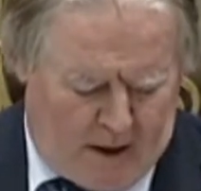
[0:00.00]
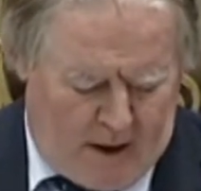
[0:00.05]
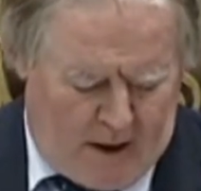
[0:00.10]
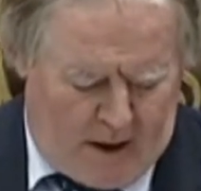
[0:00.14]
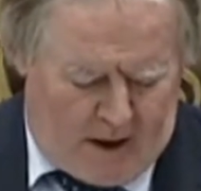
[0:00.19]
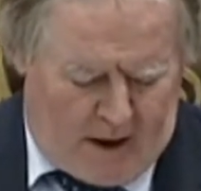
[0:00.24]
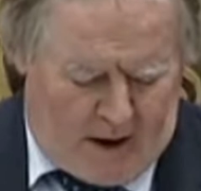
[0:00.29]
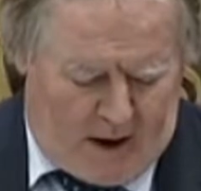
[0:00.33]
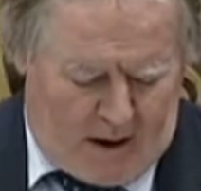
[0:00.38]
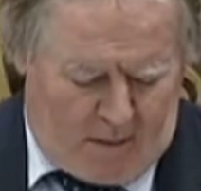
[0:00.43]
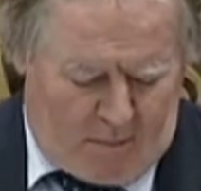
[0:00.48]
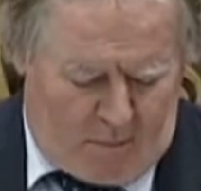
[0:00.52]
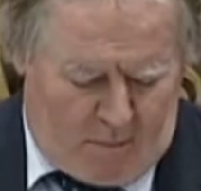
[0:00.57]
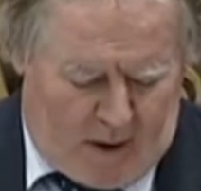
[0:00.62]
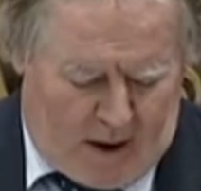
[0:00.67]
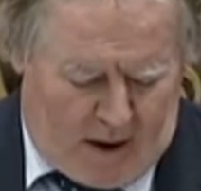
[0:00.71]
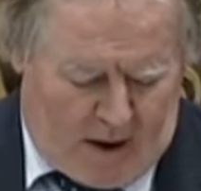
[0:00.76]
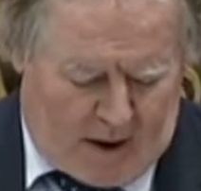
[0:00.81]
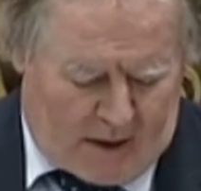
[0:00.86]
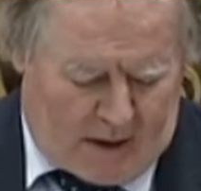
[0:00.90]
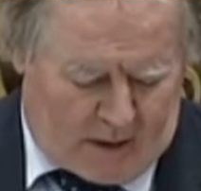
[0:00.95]

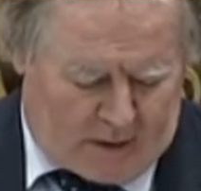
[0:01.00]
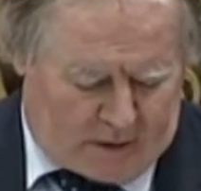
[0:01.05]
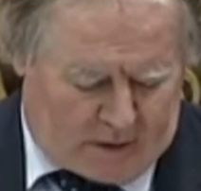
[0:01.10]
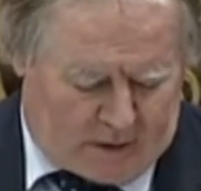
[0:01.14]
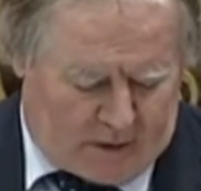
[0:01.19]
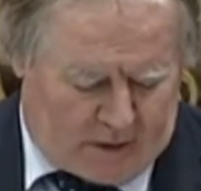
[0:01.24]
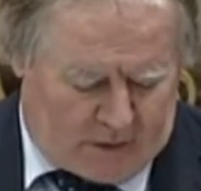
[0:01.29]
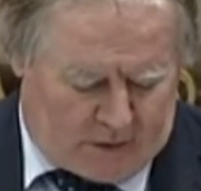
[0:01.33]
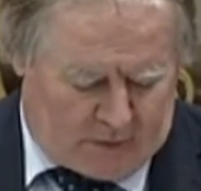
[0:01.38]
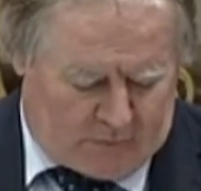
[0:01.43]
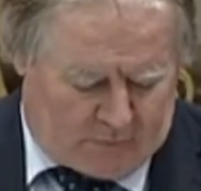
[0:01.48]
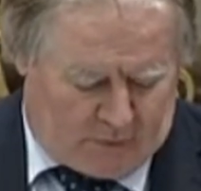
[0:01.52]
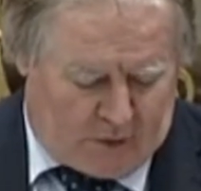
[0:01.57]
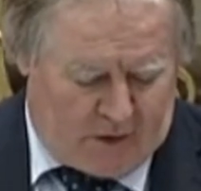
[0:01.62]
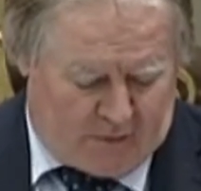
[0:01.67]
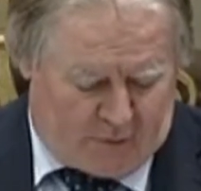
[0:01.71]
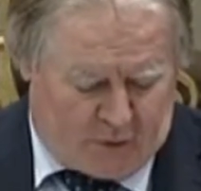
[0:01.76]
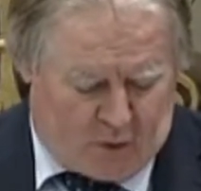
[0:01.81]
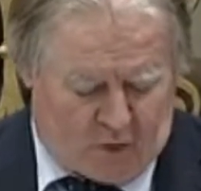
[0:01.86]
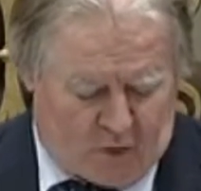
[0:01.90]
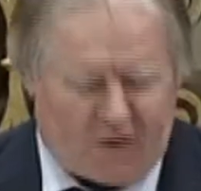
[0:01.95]
The fight,
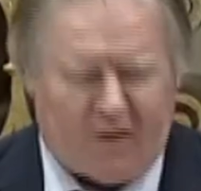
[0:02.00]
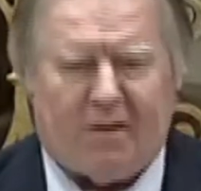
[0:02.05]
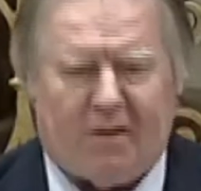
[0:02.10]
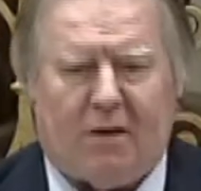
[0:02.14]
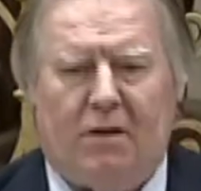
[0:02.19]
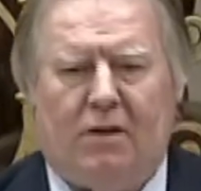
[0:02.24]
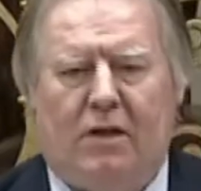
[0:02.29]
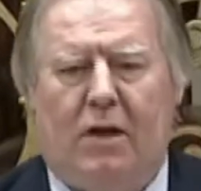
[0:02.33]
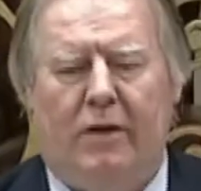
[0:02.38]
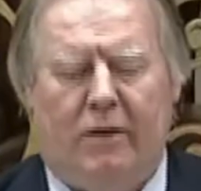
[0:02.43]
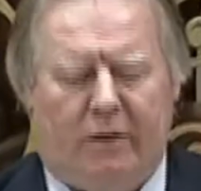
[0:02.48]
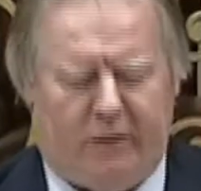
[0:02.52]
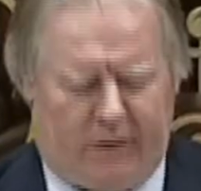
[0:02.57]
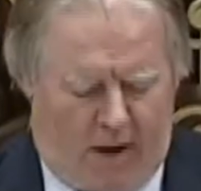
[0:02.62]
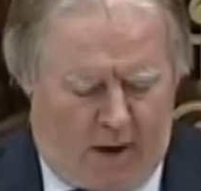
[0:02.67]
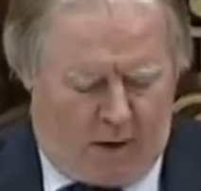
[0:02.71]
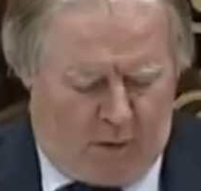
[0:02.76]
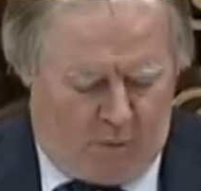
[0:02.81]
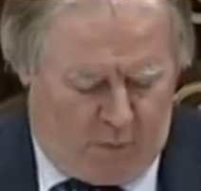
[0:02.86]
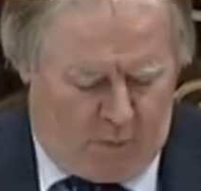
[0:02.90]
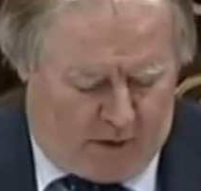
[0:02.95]
of course, is continued
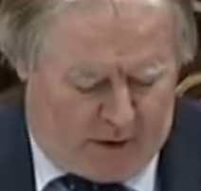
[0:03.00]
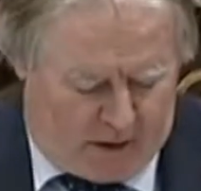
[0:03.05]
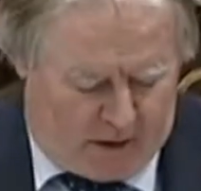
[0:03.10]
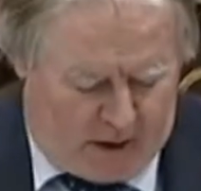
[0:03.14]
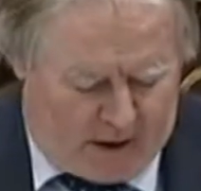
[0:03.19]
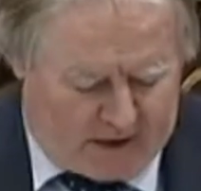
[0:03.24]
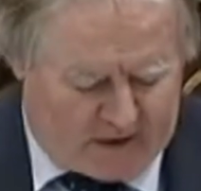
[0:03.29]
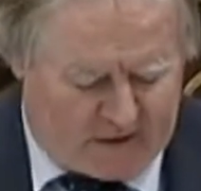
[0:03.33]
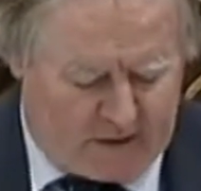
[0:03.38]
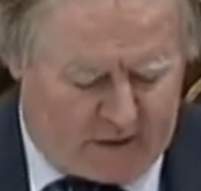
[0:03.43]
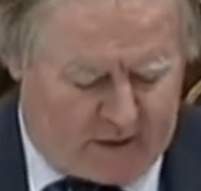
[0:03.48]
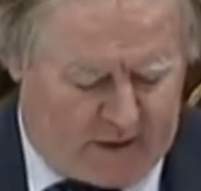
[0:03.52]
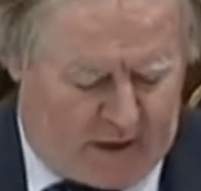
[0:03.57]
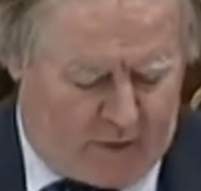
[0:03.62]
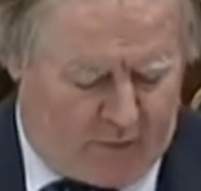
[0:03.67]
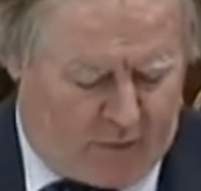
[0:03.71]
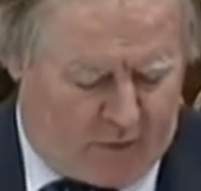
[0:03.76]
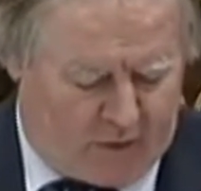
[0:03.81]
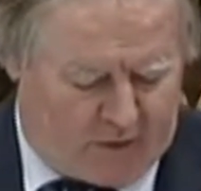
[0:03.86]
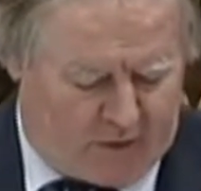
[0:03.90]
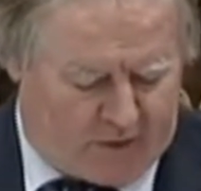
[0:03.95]
now by excellent
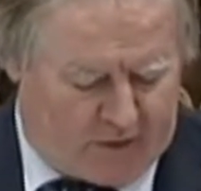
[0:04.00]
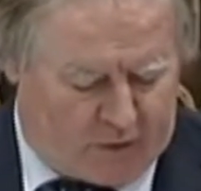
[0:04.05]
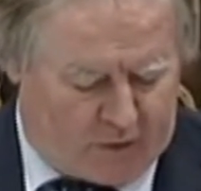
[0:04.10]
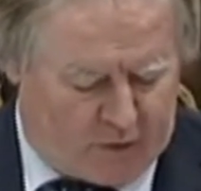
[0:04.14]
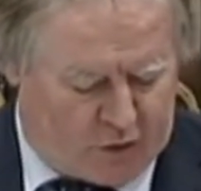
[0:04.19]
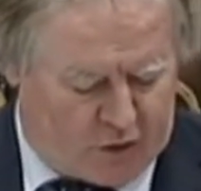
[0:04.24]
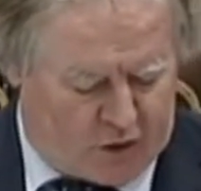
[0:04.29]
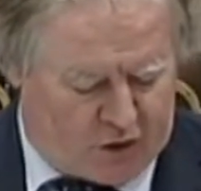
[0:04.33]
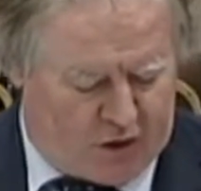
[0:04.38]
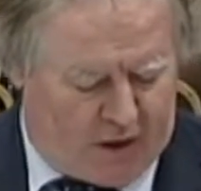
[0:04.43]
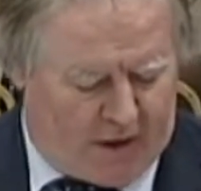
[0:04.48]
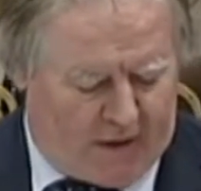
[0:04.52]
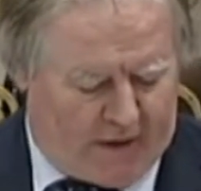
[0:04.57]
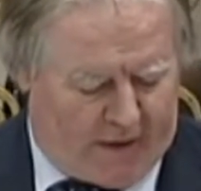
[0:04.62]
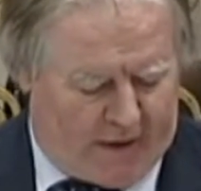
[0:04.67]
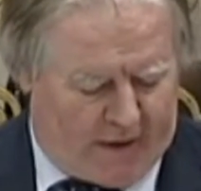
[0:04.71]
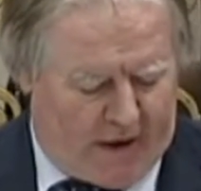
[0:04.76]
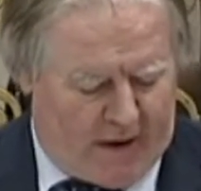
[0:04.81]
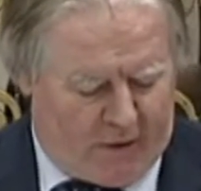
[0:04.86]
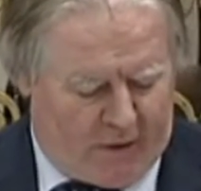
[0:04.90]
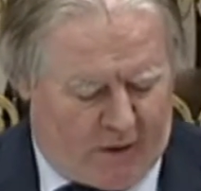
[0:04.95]
advocates such as Shelley
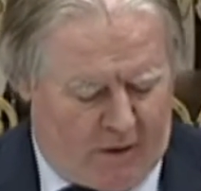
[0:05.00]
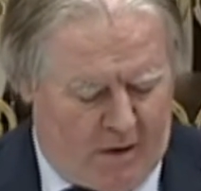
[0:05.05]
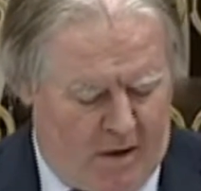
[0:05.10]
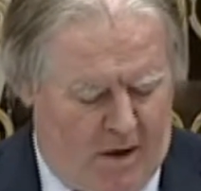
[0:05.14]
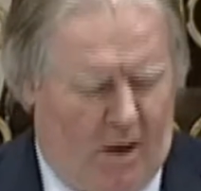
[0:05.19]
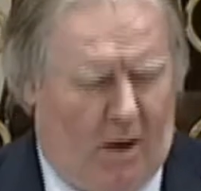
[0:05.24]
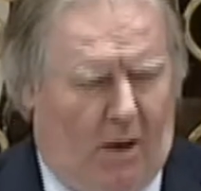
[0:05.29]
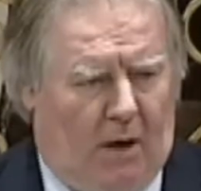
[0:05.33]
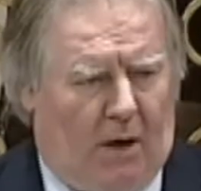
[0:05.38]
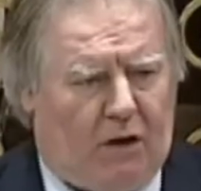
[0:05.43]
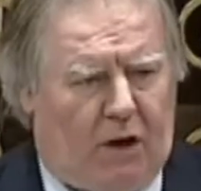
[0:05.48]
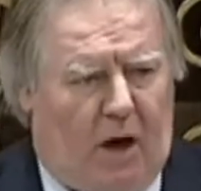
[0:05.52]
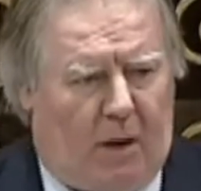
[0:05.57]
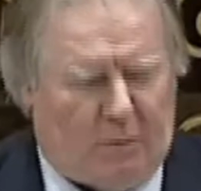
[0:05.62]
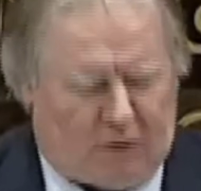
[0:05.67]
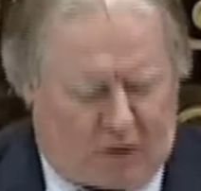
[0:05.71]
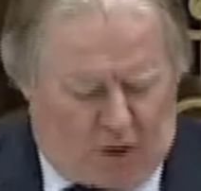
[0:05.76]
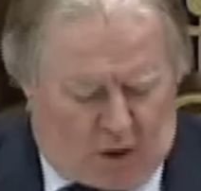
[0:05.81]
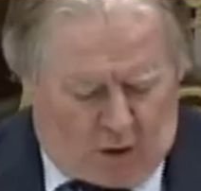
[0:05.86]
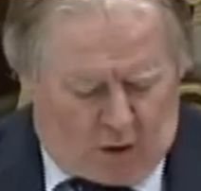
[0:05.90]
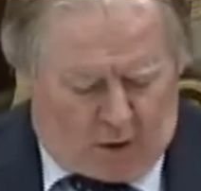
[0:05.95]
Gaynor, James
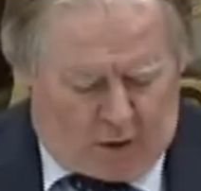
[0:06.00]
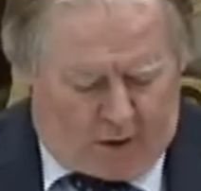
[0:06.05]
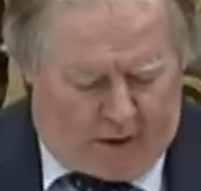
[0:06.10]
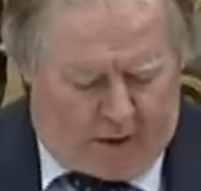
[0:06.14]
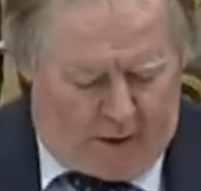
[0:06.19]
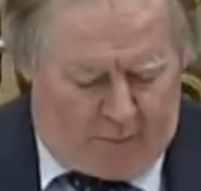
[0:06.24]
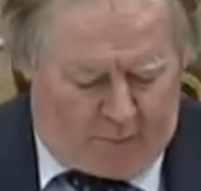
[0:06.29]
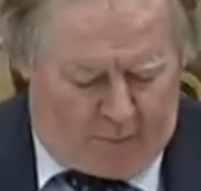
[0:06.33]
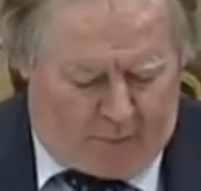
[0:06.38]
Cawley,